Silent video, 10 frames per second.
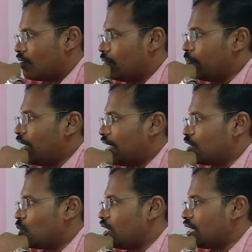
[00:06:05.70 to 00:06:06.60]
may be
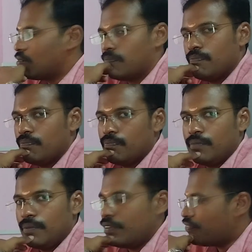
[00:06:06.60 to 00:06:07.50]
hydraulic,
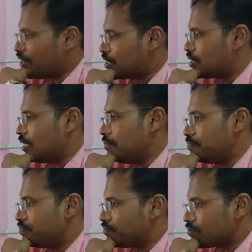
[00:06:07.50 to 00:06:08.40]
may be friction.
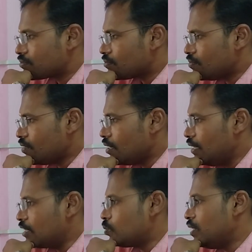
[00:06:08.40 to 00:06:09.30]

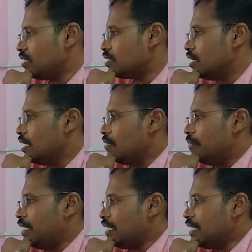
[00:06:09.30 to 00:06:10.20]
Next one is
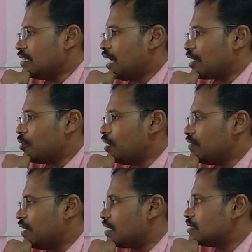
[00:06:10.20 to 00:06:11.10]
maintaining the accurate
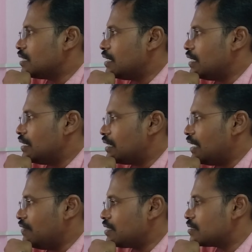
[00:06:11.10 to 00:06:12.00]
velocity
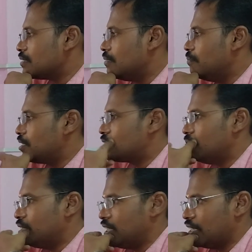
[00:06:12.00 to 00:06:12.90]
drive is
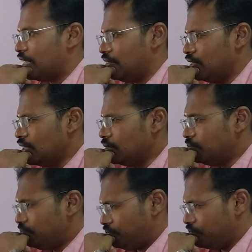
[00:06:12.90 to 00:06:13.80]
machine drive.
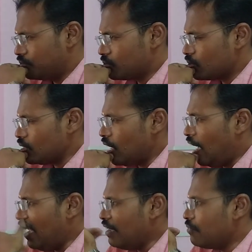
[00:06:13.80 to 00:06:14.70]

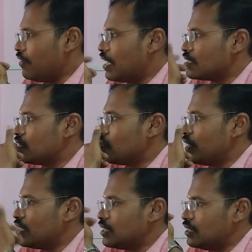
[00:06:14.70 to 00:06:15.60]
High velocity
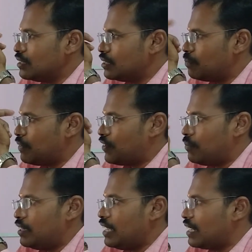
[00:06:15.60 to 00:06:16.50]
rotation,
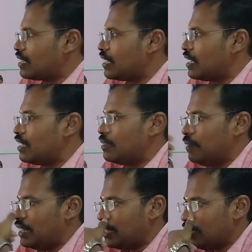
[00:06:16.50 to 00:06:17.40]
preferably electrical,
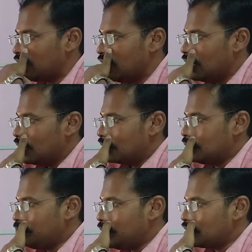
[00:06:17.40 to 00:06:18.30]
pneumatic.
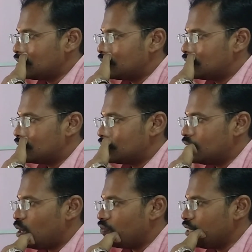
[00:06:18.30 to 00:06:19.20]

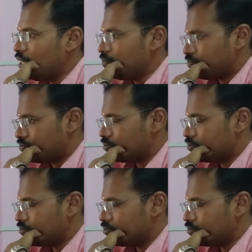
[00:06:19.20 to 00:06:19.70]
Simplicity of the